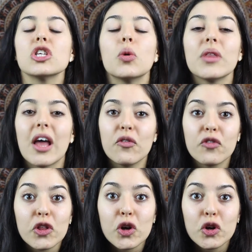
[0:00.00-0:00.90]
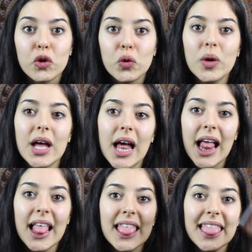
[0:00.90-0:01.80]
So without further ado,
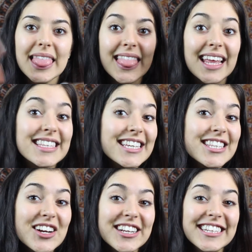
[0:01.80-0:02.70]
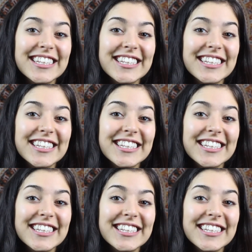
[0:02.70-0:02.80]
let's get started. All